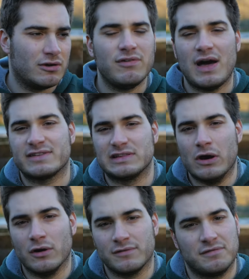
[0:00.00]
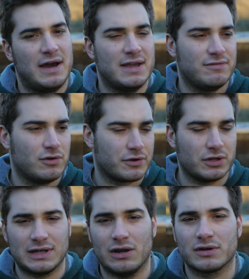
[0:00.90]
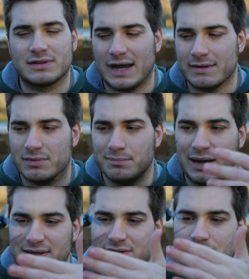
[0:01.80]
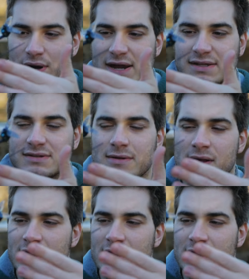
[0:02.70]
fly slow, fly for not a long time, but try it.